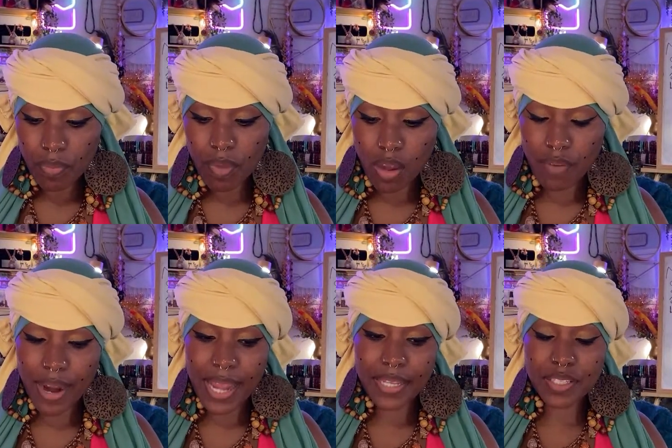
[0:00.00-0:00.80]
All
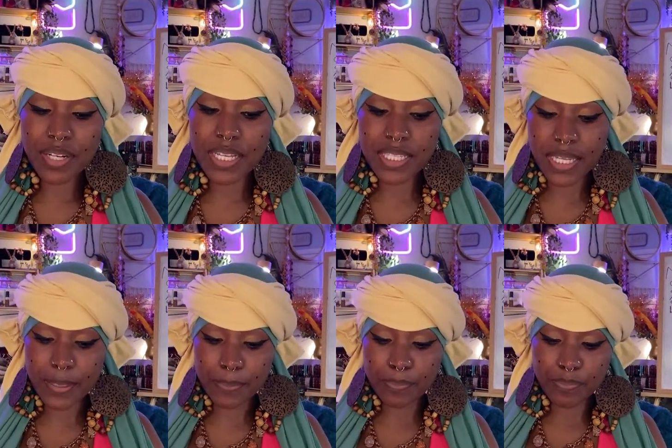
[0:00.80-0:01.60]
right, so let's see.
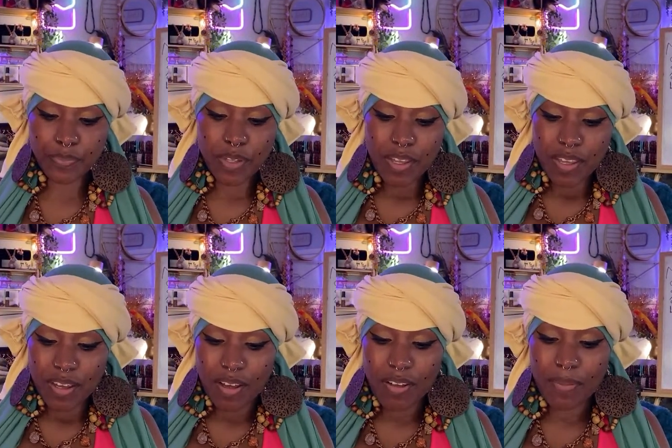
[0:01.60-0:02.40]

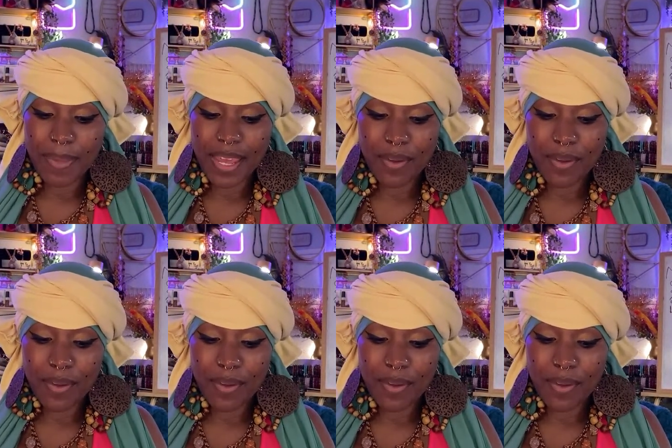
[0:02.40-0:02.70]
Oh man,